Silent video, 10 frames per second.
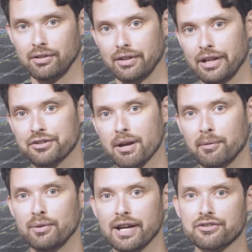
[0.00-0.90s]
is someone
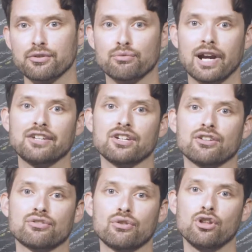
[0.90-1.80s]
who has the right to
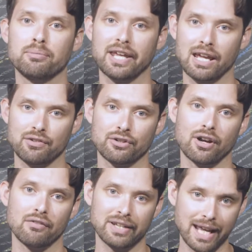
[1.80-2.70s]
control the behavior
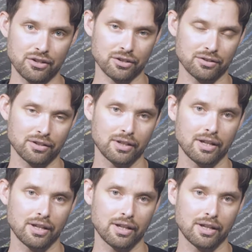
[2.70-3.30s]
of an agent.